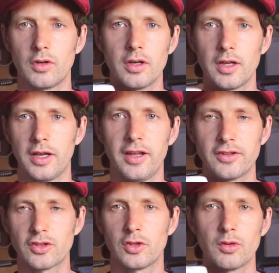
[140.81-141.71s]
one
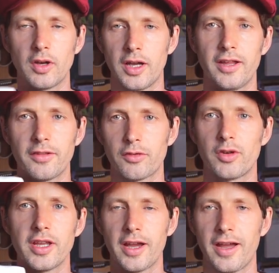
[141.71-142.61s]
and two and
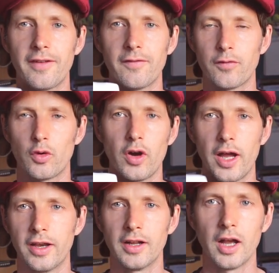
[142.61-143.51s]
three and four
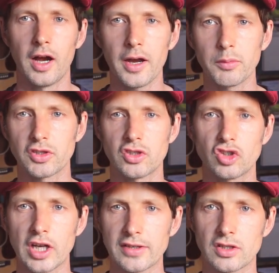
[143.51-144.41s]
and, I would
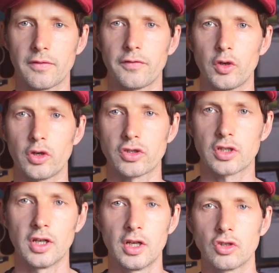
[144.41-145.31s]
suggest at
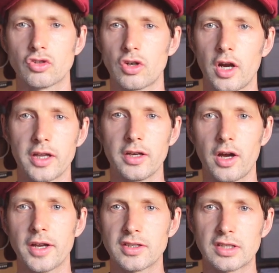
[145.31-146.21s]
first, try a
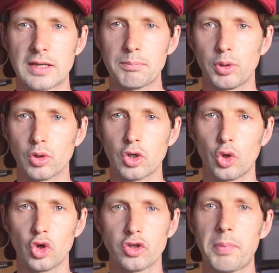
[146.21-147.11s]
nice simple
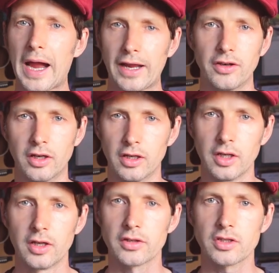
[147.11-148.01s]
chord pattern.
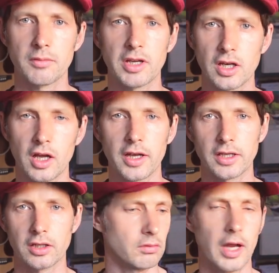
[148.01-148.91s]
Something
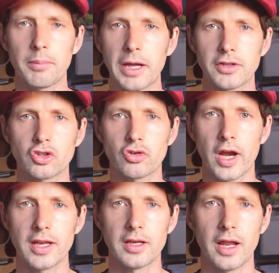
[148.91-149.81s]
like, how about the
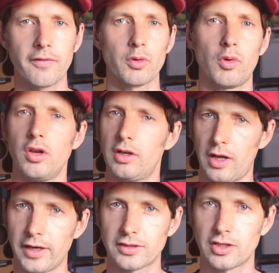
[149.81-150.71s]
train? Everyone
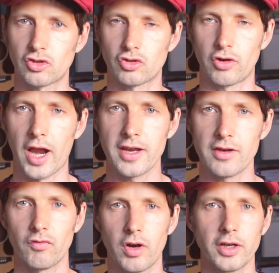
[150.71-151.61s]
likes a
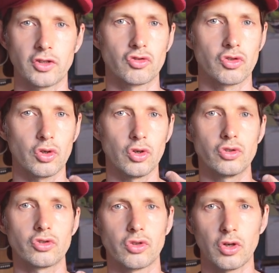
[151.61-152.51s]
train, right? Draw,
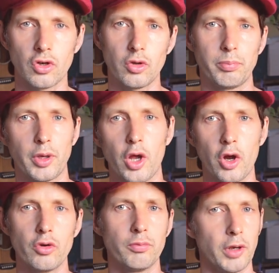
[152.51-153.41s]
draw,
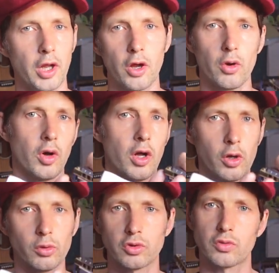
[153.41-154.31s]
blow, blow.
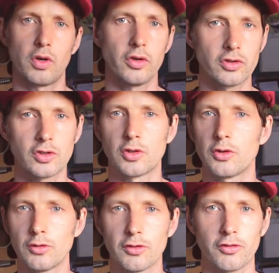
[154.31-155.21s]
Holes, one,
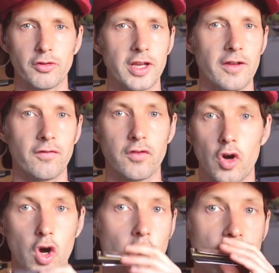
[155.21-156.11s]
two, three,
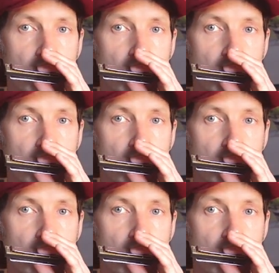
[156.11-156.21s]
four.